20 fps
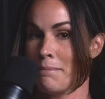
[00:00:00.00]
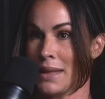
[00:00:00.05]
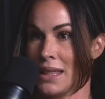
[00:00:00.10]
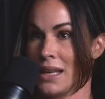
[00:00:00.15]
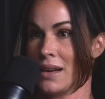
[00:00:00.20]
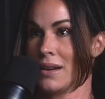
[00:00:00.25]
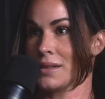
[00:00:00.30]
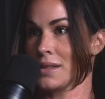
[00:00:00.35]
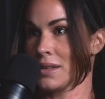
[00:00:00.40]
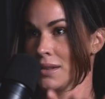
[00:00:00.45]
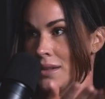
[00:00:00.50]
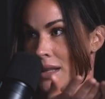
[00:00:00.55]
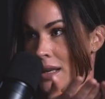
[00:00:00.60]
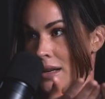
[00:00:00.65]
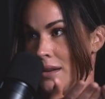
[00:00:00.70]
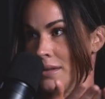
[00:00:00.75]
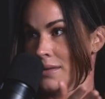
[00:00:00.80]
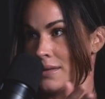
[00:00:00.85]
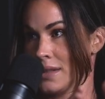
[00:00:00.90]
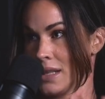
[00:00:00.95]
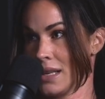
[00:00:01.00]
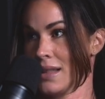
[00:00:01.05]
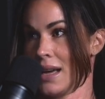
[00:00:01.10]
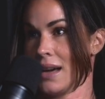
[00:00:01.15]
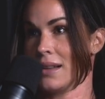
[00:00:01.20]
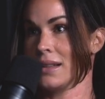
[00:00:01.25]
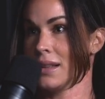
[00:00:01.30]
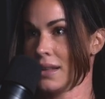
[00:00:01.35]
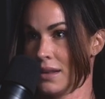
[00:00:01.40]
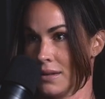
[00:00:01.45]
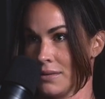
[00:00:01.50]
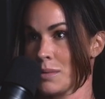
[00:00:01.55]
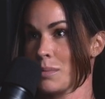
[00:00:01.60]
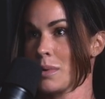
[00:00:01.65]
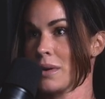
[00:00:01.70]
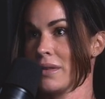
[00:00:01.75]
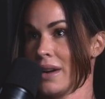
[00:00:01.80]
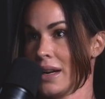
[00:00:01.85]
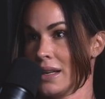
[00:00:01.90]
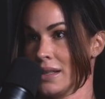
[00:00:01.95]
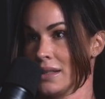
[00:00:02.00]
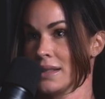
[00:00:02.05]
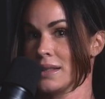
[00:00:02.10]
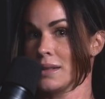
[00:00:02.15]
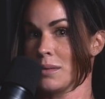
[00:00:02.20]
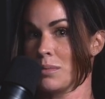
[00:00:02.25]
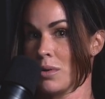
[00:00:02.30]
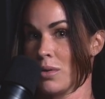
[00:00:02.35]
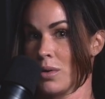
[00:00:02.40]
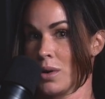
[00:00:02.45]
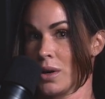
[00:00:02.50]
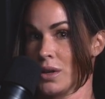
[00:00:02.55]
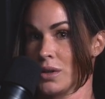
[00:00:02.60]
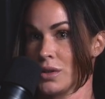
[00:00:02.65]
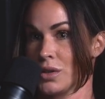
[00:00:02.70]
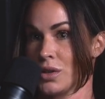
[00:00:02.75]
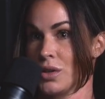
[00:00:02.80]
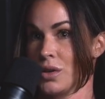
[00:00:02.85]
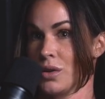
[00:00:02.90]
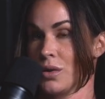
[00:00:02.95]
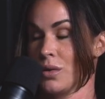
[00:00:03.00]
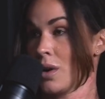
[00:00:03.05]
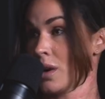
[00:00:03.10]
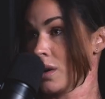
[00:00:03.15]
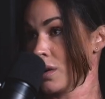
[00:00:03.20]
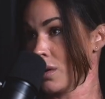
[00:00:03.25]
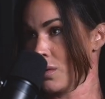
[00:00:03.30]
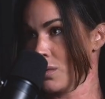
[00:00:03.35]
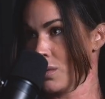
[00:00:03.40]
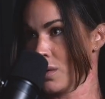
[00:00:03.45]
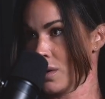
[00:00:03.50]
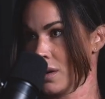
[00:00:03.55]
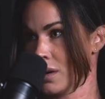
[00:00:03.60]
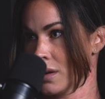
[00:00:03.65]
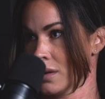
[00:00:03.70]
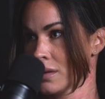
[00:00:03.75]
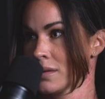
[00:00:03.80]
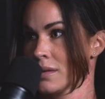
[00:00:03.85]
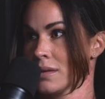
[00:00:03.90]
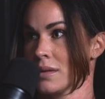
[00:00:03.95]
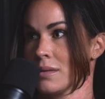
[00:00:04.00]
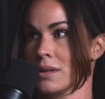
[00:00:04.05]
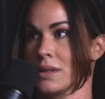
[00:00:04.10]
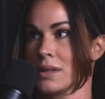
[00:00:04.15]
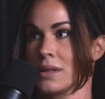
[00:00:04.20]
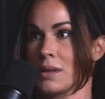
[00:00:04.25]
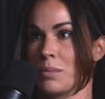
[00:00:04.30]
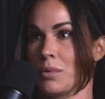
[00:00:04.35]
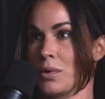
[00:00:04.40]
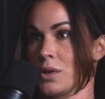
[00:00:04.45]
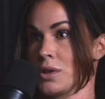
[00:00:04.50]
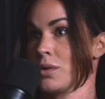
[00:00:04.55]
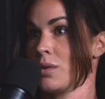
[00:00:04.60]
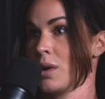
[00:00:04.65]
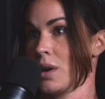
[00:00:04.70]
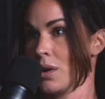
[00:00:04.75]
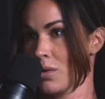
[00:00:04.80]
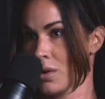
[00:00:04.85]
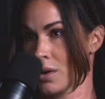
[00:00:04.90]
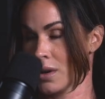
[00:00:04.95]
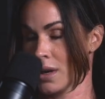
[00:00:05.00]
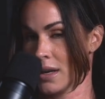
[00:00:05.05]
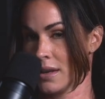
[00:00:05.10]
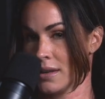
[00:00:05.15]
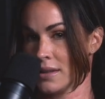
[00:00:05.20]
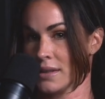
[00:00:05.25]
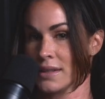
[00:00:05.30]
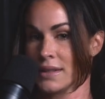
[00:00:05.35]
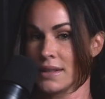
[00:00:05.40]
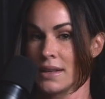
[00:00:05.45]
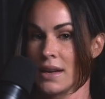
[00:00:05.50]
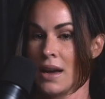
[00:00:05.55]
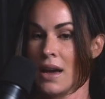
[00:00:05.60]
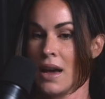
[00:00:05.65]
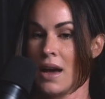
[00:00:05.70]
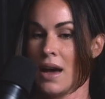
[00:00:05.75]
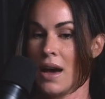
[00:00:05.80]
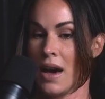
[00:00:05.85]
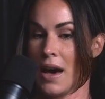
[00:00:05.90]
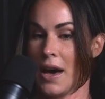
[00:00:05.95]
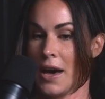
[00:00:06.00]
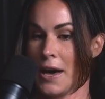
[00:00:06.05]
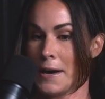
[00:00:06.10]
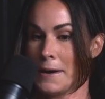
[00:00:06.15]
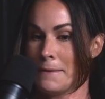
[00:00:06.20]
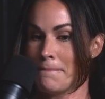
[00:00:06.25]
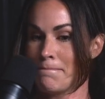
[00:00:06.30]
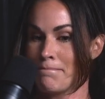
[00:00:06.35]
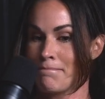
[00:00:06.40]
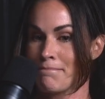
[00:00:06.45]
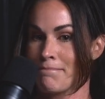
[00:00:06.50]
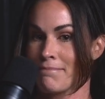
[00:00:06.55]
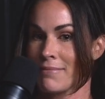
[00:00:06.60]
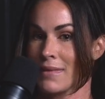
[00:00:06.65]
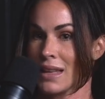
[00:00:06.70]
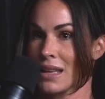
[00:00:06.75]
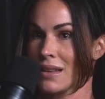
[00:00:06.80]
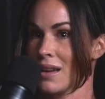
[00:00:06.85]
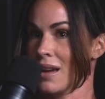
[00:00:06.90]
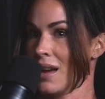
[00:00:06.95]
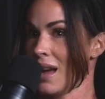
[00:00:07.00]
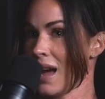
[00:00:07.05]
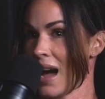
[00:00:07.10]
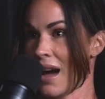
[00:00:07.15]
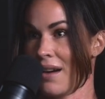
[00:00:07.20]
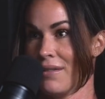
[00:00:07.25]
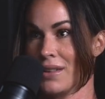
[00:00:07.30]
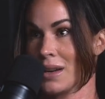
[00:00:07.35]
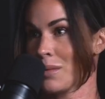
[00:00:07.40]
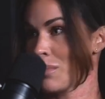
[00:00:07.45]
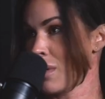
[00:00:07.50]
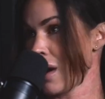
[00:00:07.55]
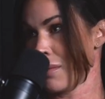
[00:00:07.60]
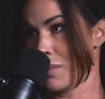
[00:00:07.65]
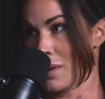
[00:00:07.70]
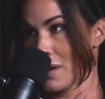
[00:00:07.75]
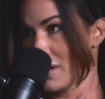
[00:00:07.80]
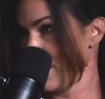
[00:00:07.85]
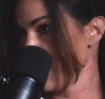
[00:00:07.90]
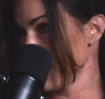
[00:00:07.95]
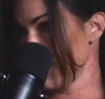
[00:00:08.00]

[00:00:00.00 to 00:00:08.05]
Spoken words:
But they also lift, and that lift provides support to our core, support to our organs. Having a proper